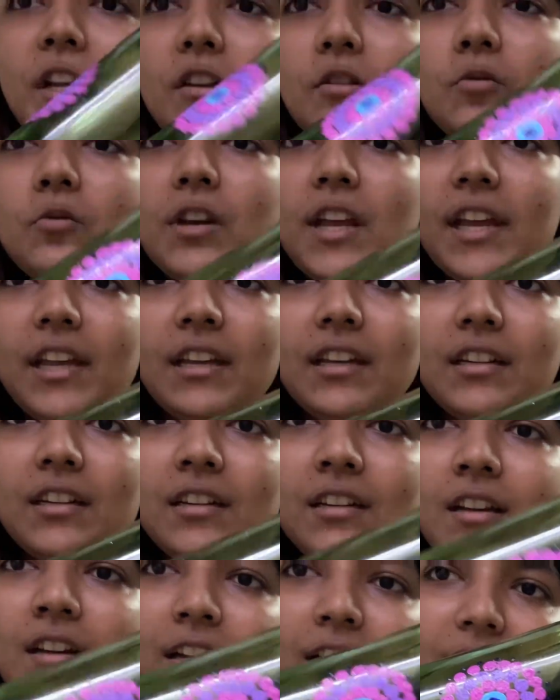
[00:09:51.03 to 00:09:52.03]
you like
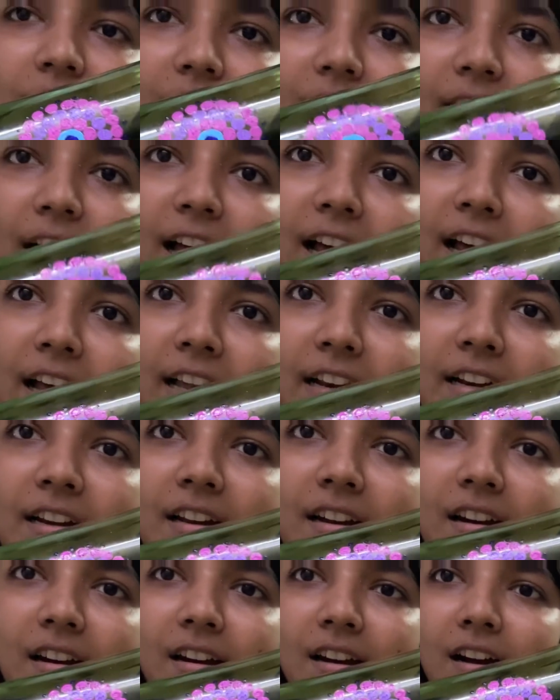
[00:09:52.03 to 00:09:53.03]
it. And
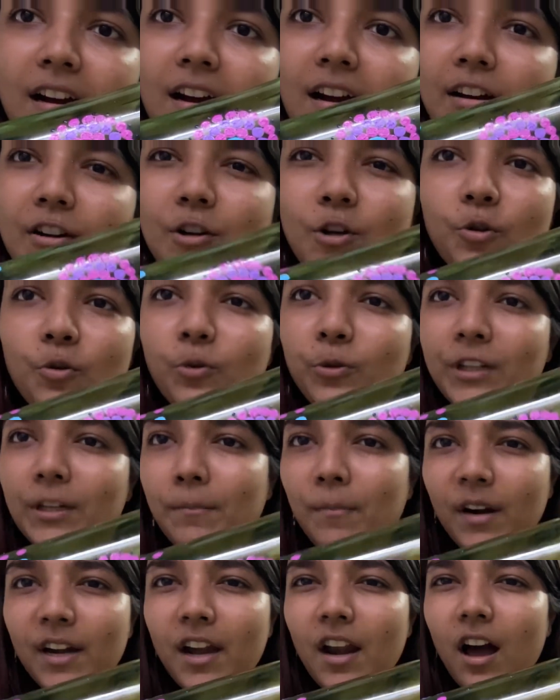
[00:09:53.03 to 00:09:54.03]
doing
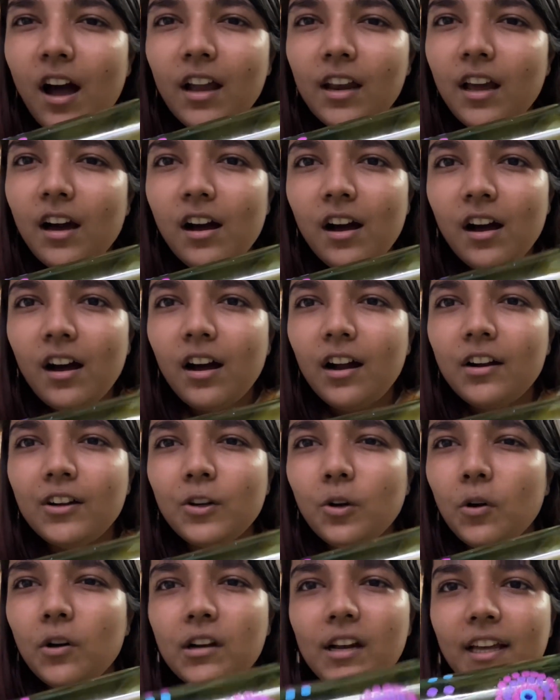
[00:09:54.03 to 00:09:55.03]
mandala art
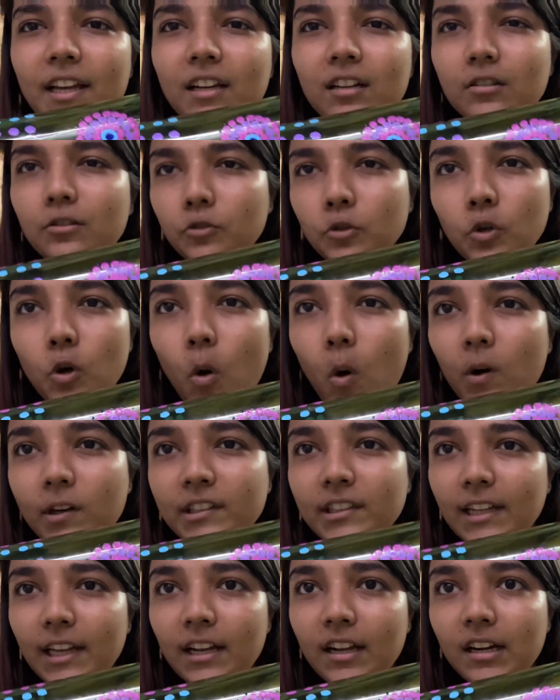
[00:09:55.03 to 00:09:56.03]
or like dot
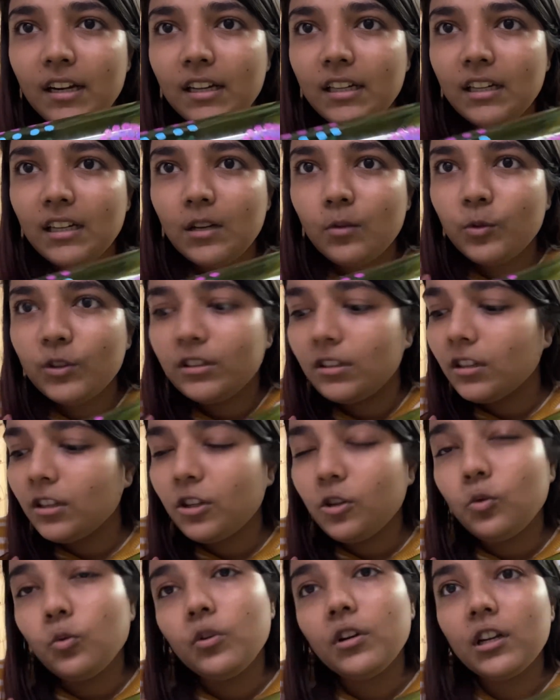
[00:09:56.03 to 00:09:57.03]
technique with a
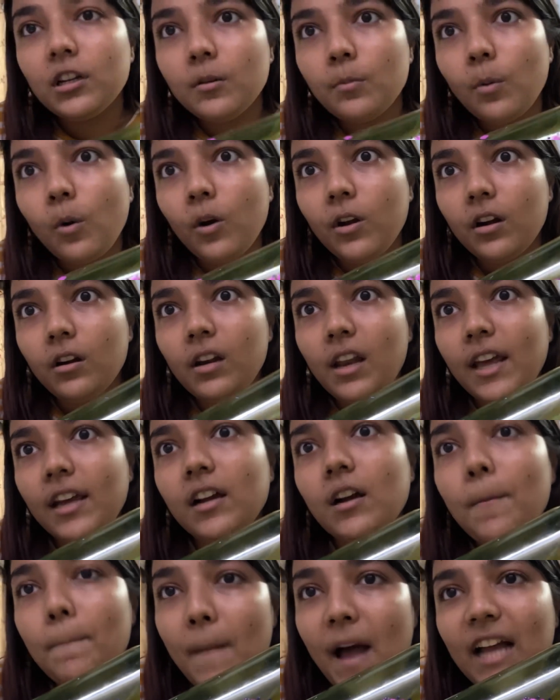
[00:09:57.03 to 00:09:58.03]
q-tip or like
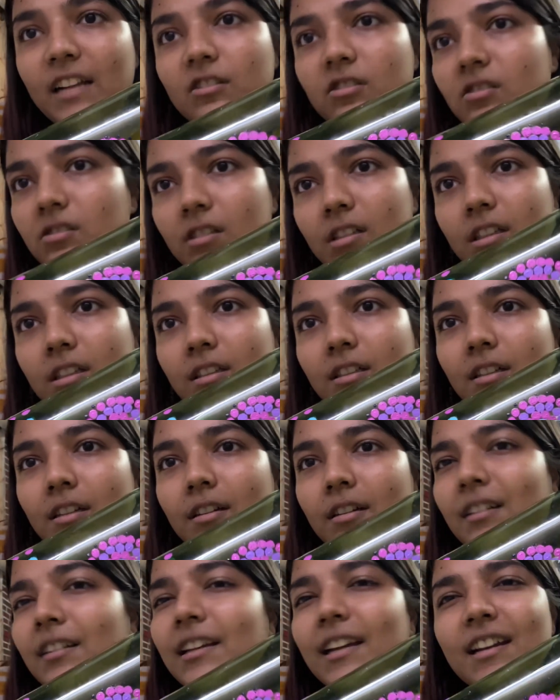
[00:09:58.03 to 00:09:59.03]
a matchstick
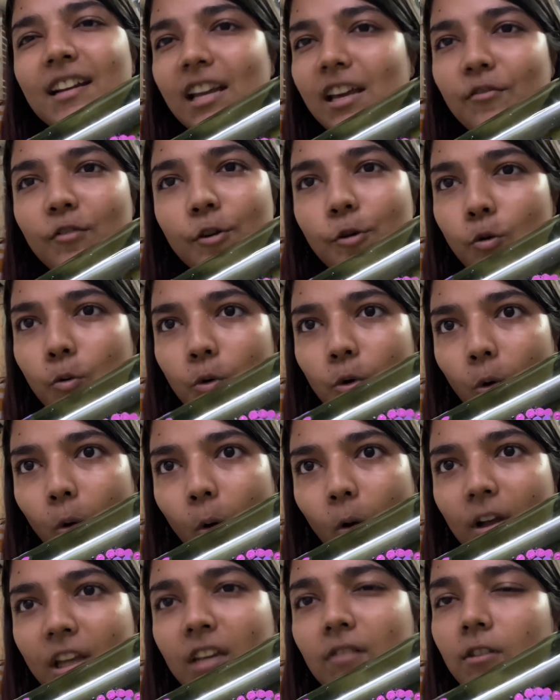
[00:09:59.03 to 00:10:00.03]
can never go
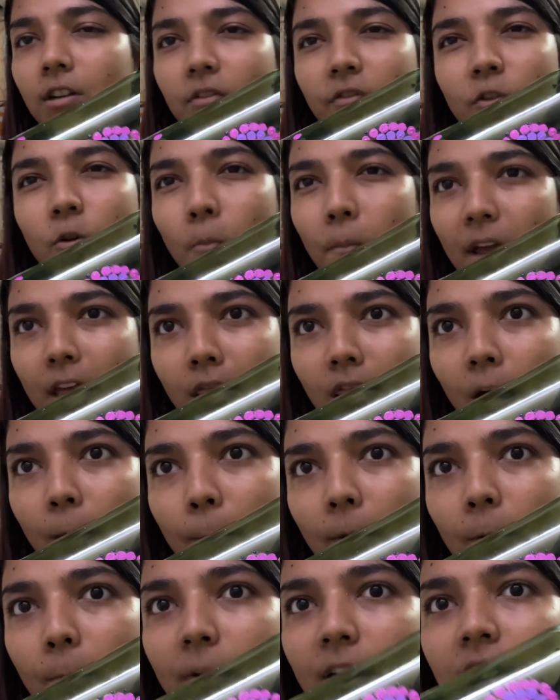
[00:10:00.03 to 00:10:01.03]
wrong. Even if you mess up
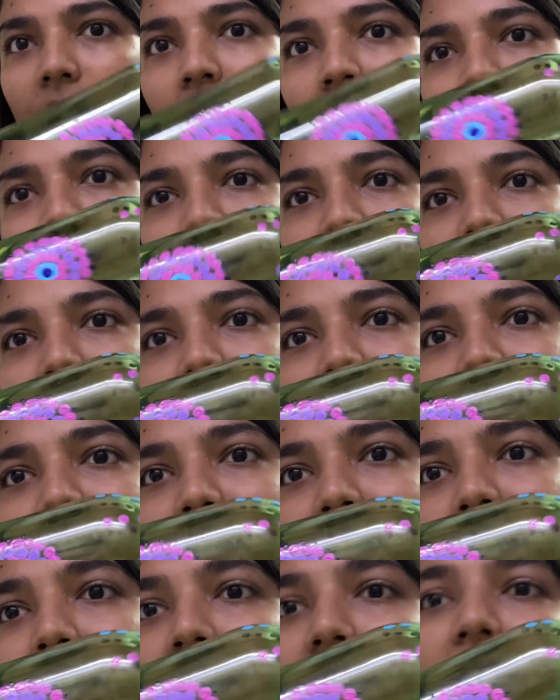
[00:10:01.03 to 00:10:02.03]
a bit, in
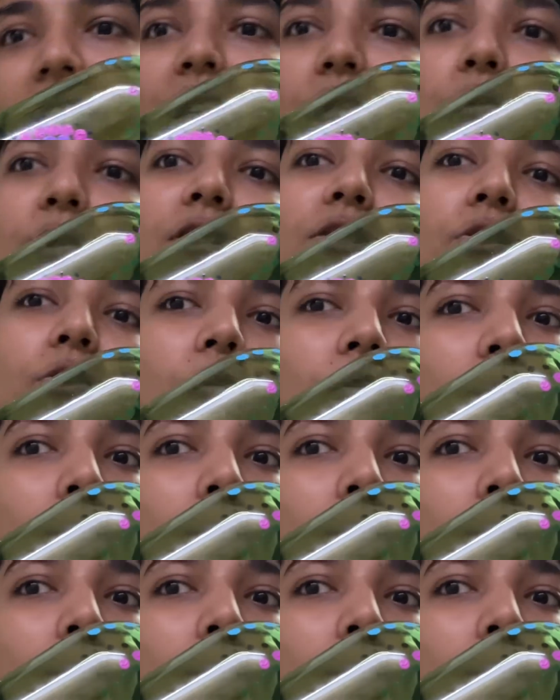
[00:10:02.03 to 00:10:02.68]
the end it will look